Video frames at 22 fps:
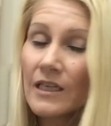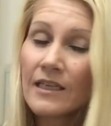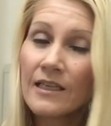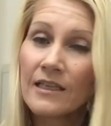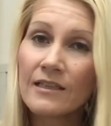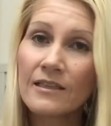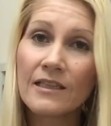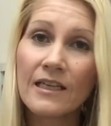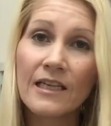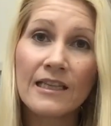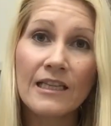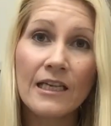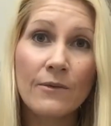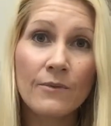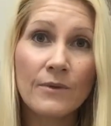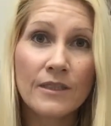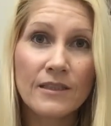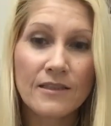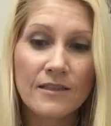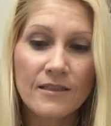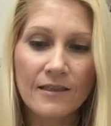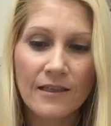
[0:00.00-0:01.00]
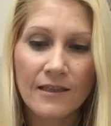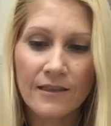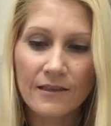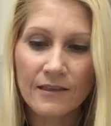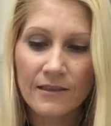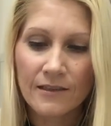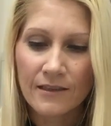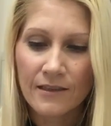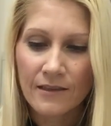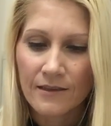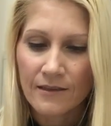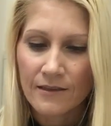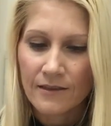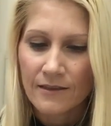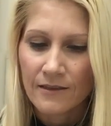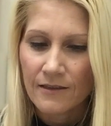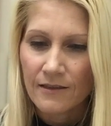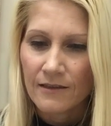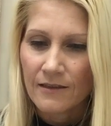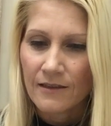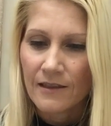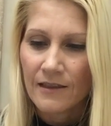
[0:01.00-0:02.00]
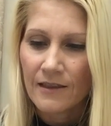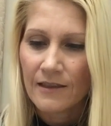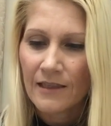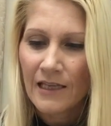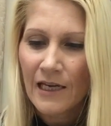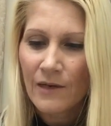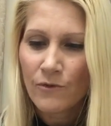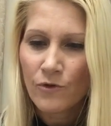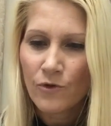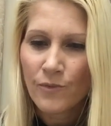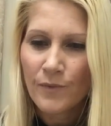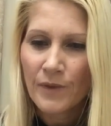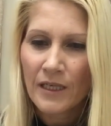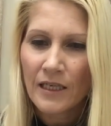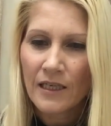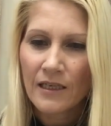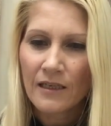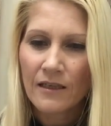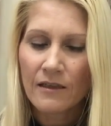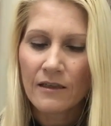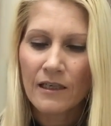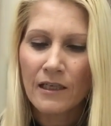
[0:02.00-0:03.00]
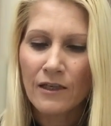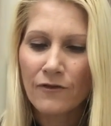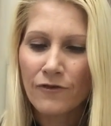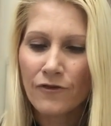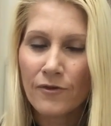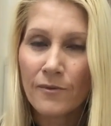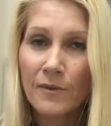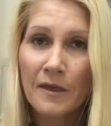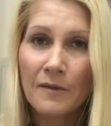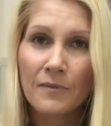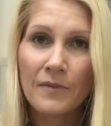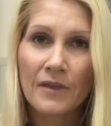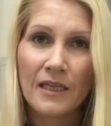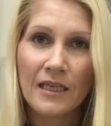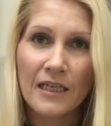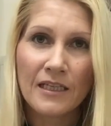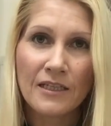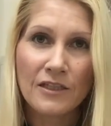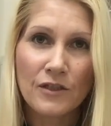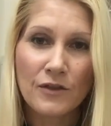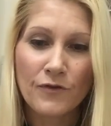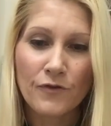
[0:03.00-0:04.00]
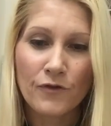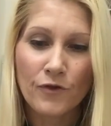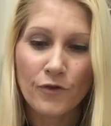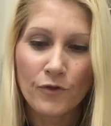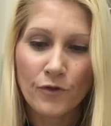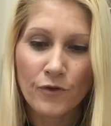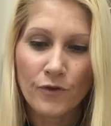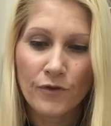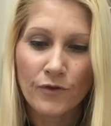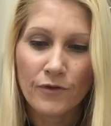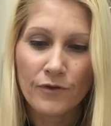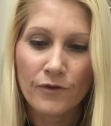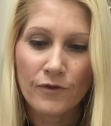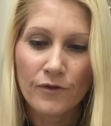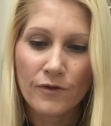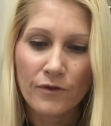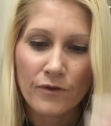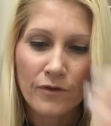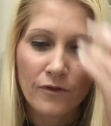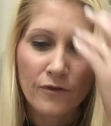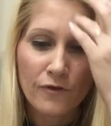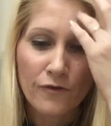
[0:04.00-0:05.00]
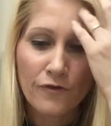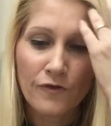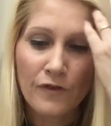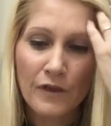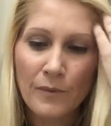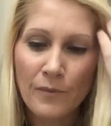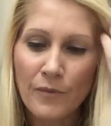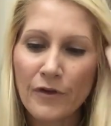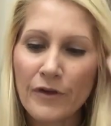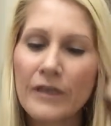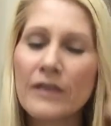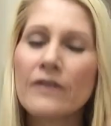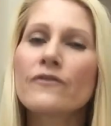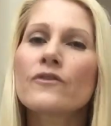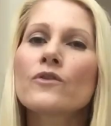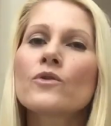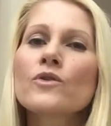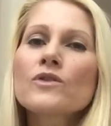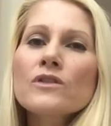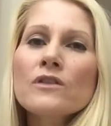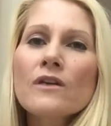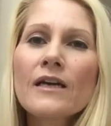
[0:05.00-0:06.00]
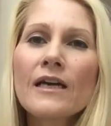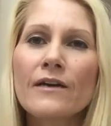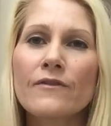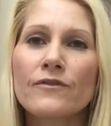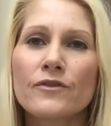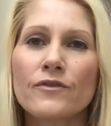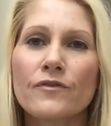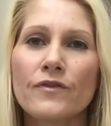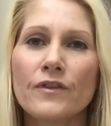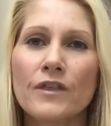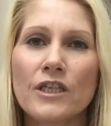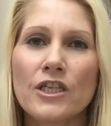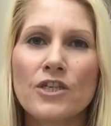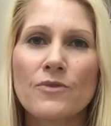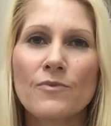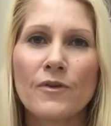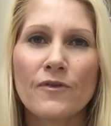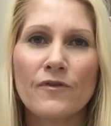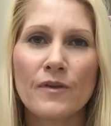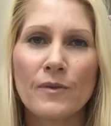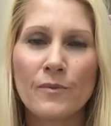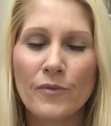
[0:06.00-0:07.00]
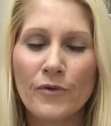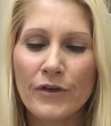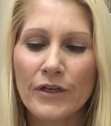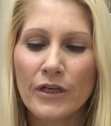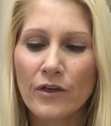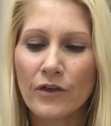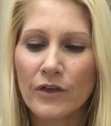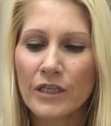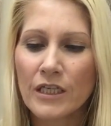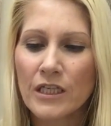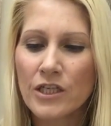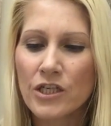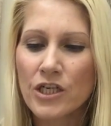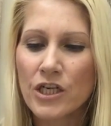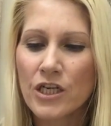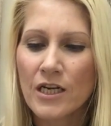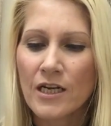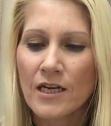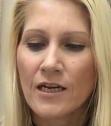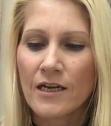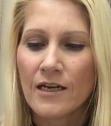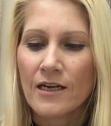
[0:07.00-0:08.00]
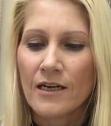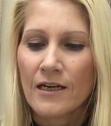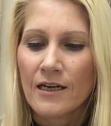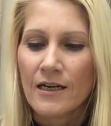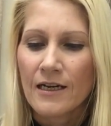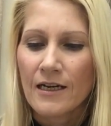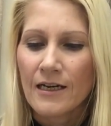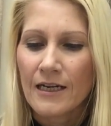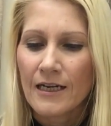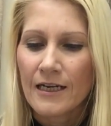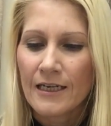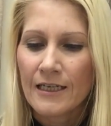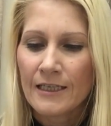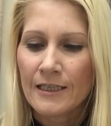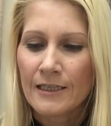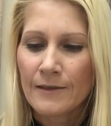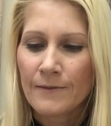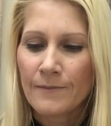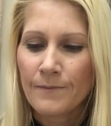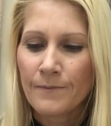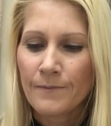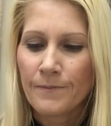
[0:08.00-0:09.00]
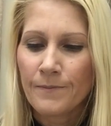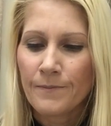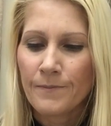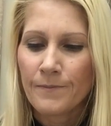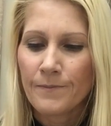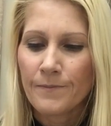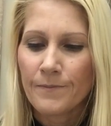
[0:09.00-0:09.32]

and get that one started. And that will be it for my plans for February. Of course, I have to finish my February cottage, and